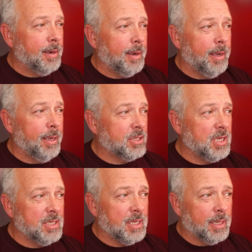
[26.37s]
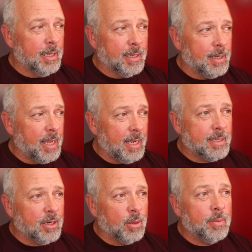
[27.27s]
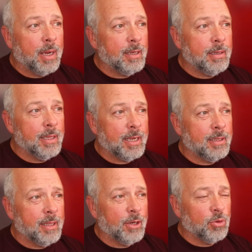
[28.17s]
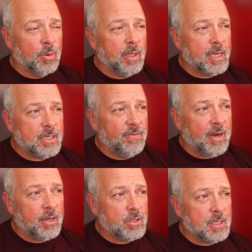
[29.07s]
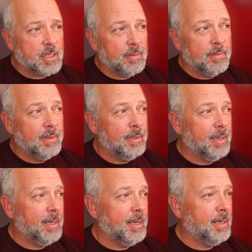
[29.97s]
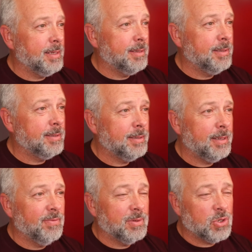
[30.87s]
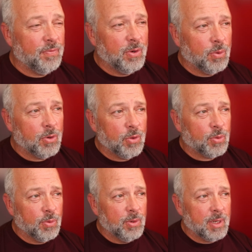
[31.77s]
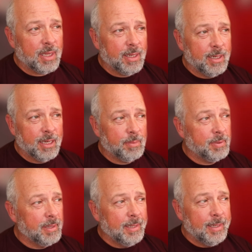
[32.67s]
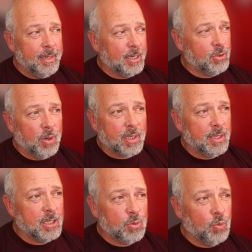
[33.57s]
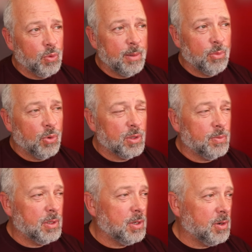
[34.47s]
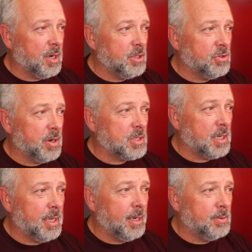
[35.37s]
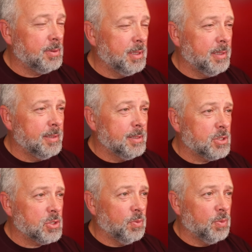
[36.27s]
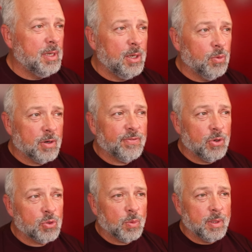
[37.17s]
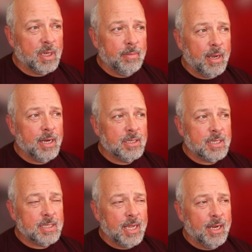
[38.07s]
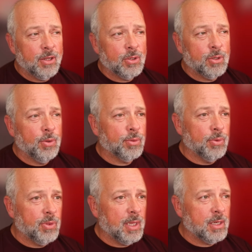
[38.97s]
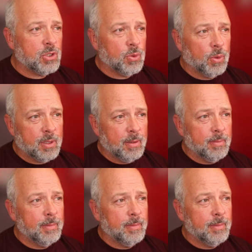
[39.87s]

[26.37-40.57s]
It's easy to get an 8 terabyte Lightroom Classic file system. And so if you don't go through it and clean it up, it quickly is way more than what our hard drives can handle. So we need workflows where we can manage this data, go through things, sort them.